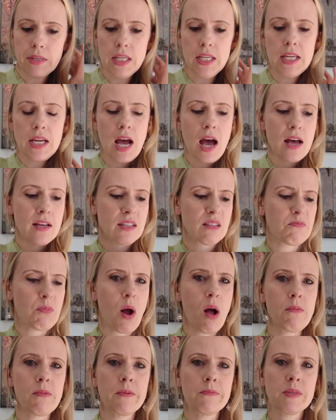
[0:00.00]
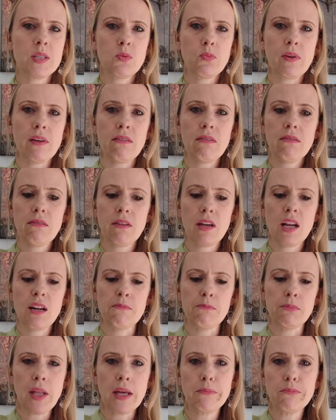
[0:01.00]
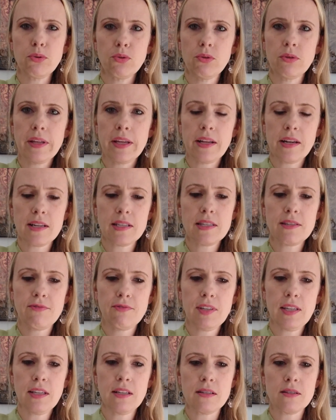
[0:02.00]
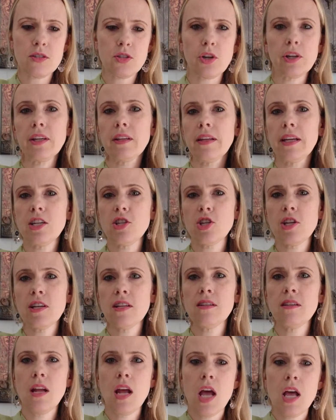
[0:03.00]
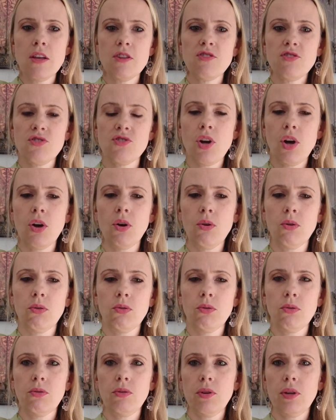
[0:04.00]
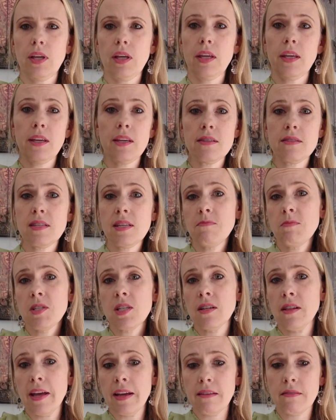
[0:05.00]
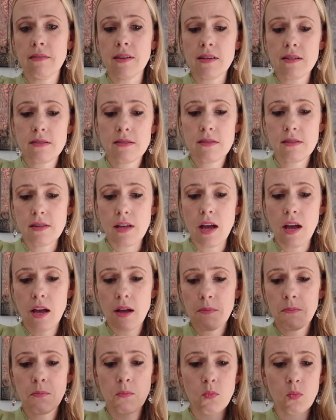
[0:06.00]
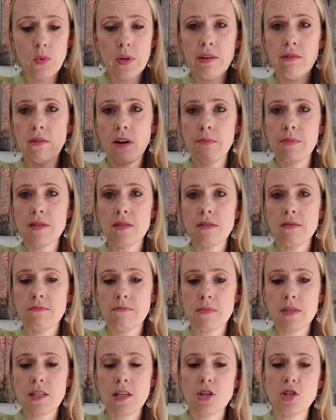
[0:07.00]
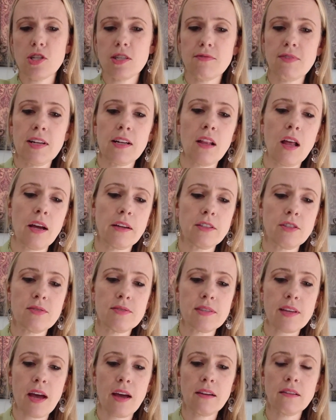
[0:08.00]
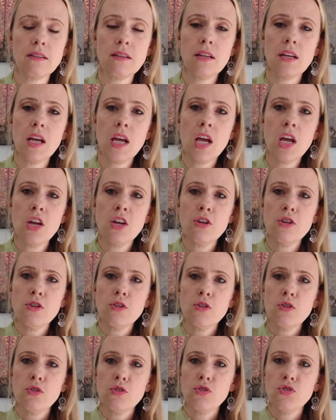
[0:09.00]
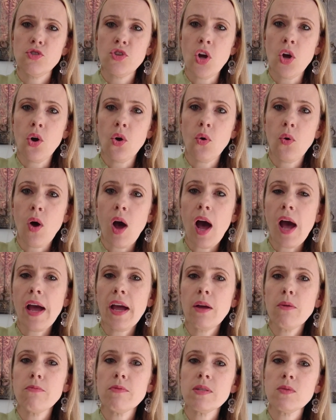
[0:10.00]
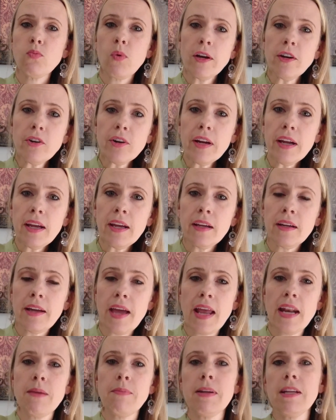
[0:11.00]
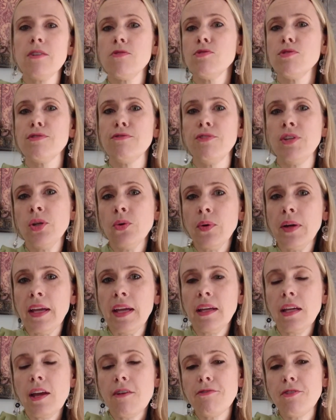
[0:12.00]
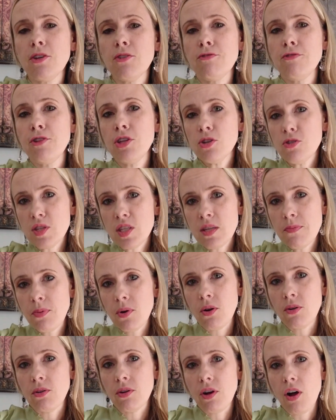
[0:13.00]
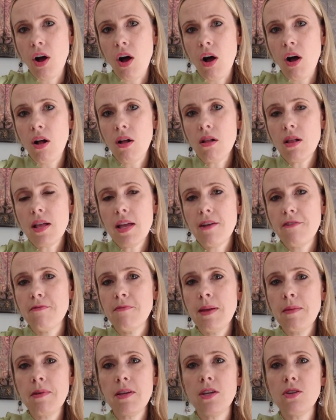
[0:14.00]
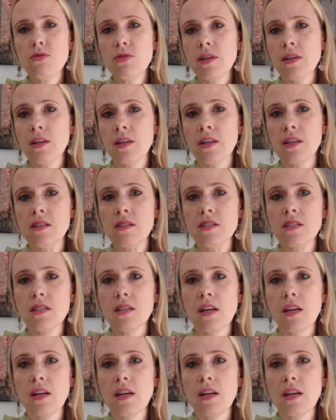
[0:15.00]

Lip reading: He has problems with kind of blood pooling in his feet and circulation, so he seems to like this. We massage his feet a lot and use that. So I was wondering, anybody who's viewing, if you've used the protocol, if maybe you could